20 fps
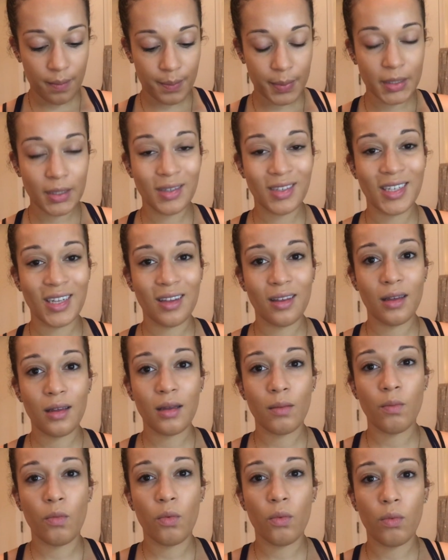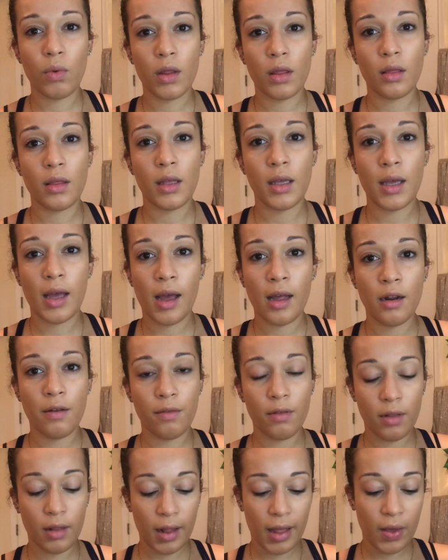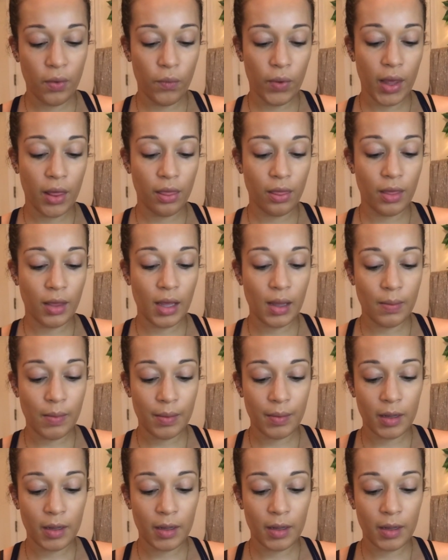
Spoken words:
But sticking with the kind of lightweight theme,